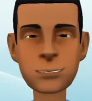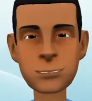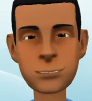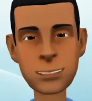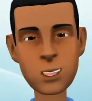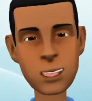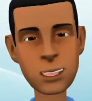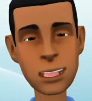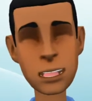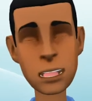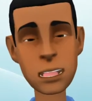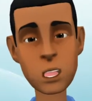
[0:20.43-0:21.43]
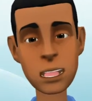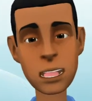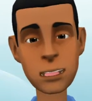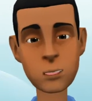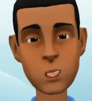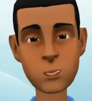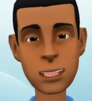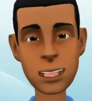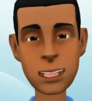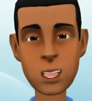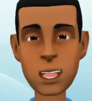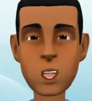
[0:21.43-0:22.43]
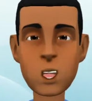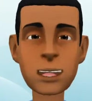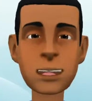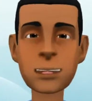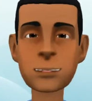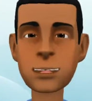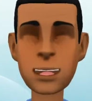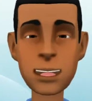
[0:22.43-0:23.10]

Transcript: Betalains have powerful antioxidants